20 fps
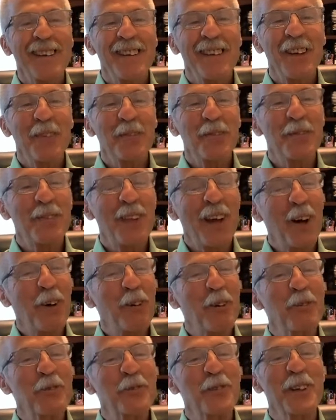if
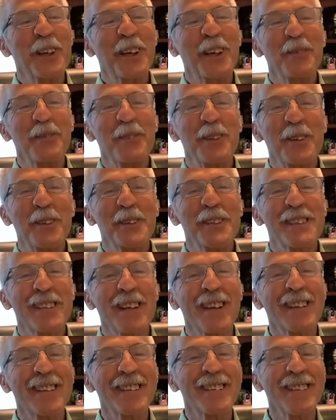thou forgive their
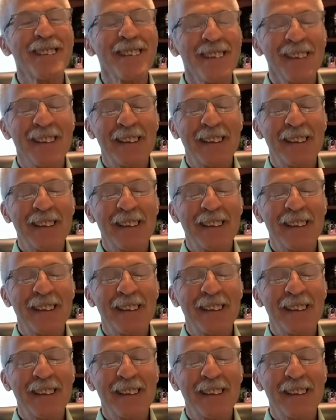sin,